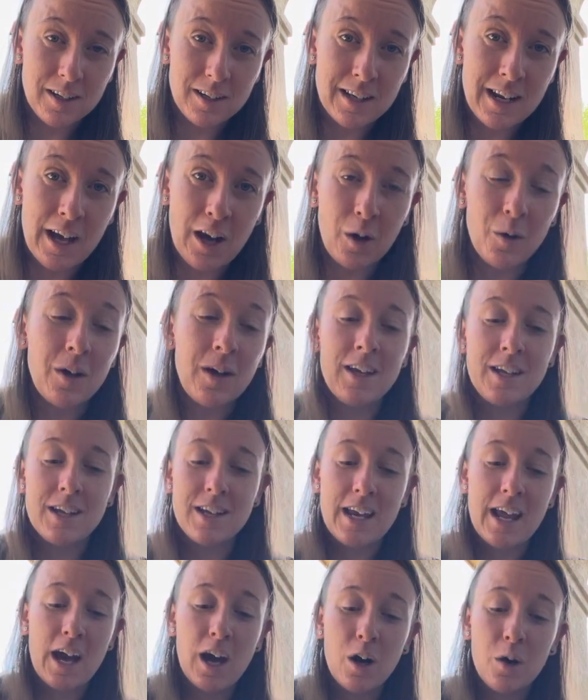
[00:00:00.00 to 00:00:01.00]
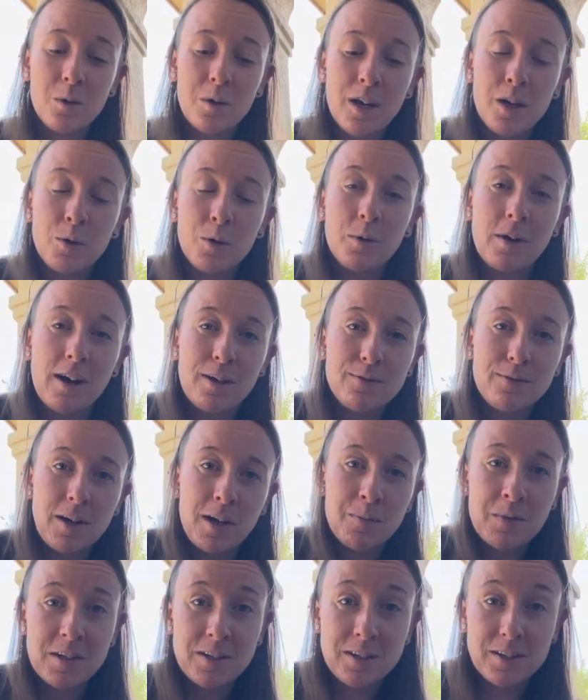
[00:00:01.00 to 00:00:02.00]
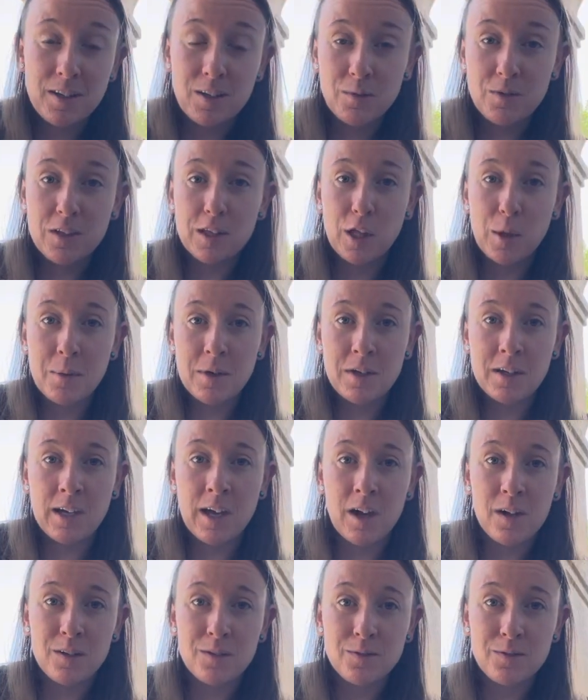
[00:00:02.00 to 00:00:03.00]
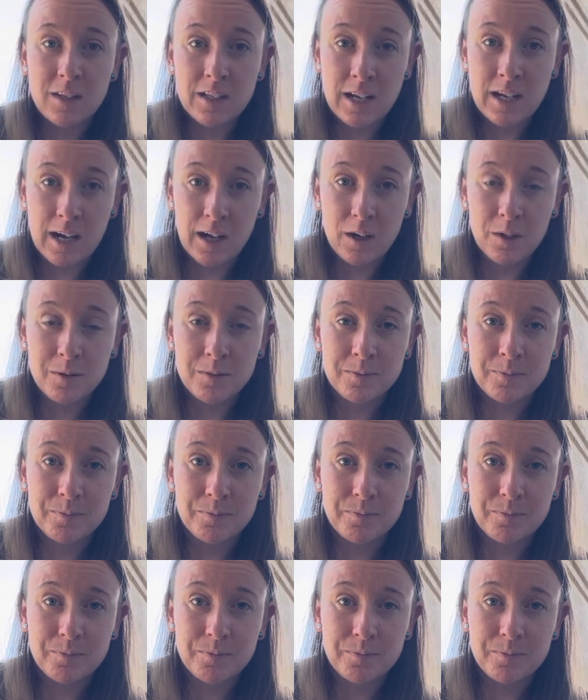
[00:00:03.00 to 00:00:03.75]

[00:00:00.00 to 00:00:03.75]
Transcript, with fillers: Now, now, when I find myself slipping out of the now,